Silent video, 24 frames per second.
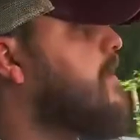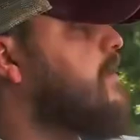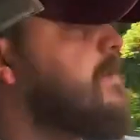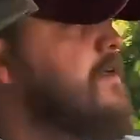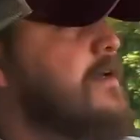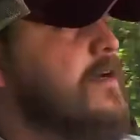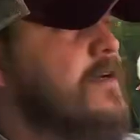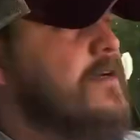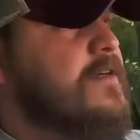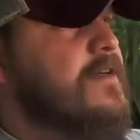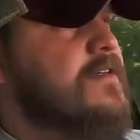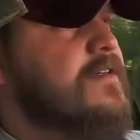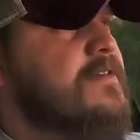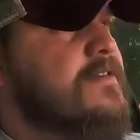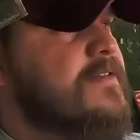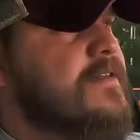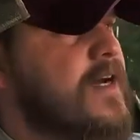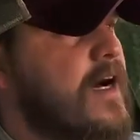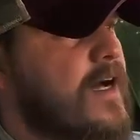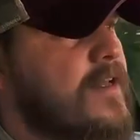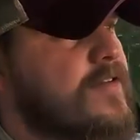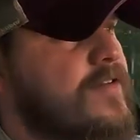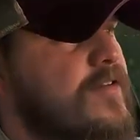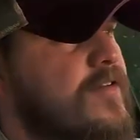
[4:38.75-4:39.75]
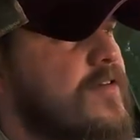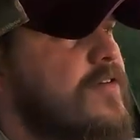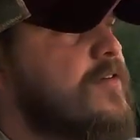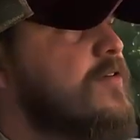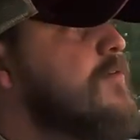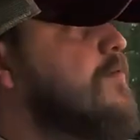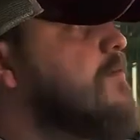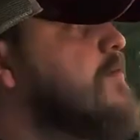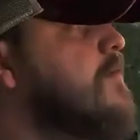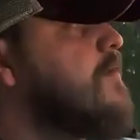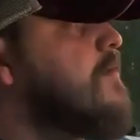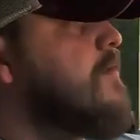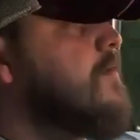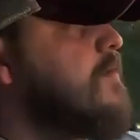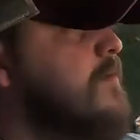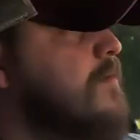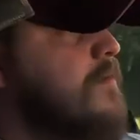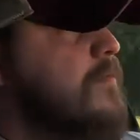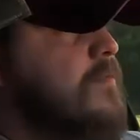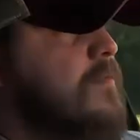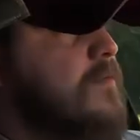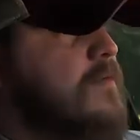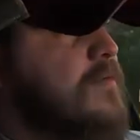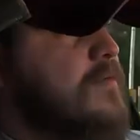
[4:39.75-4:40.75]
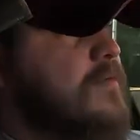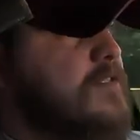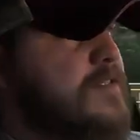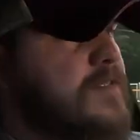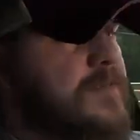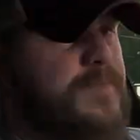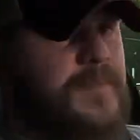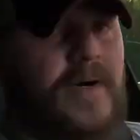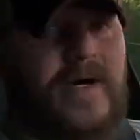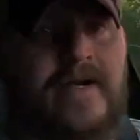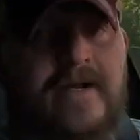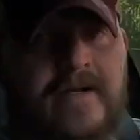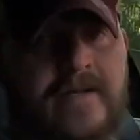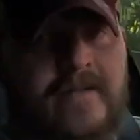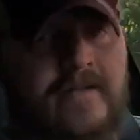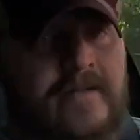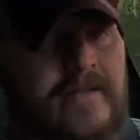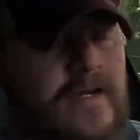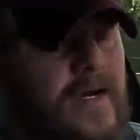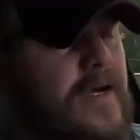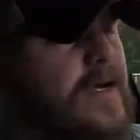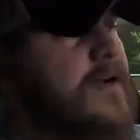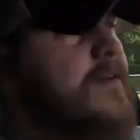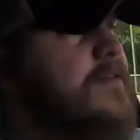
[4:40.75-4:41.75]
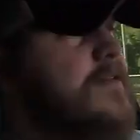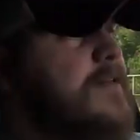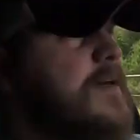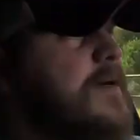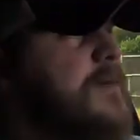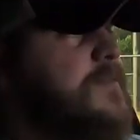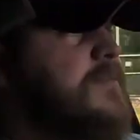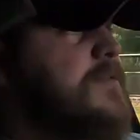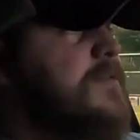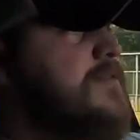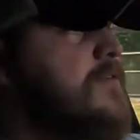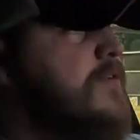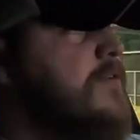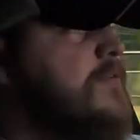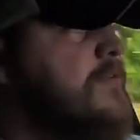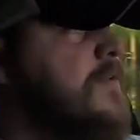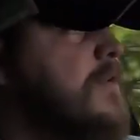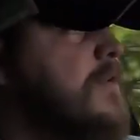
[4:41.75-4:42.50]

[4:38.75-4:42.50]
idea is not to spike the tire temp, so